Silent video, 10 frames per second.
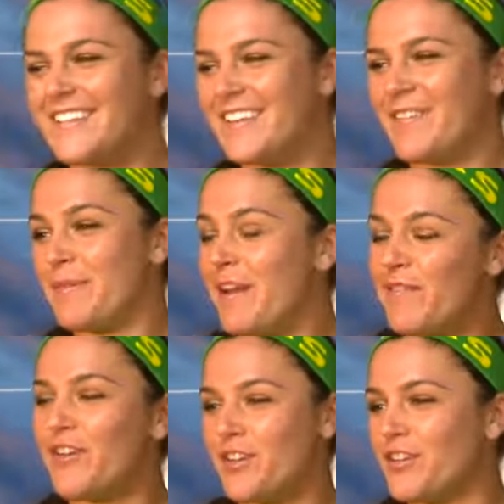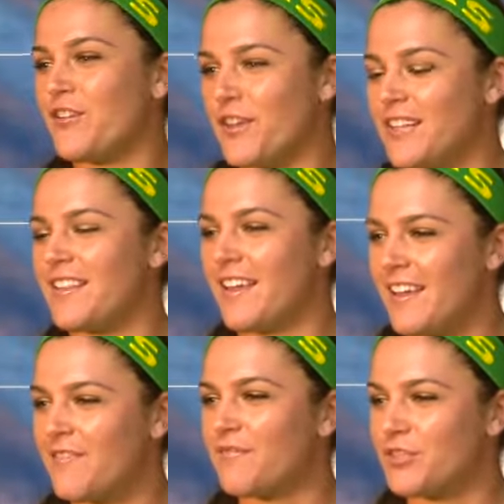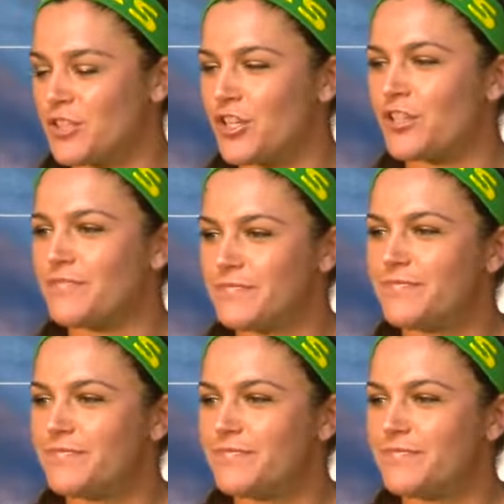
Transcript: No, but I felt good going into that game, for sure. Yeah.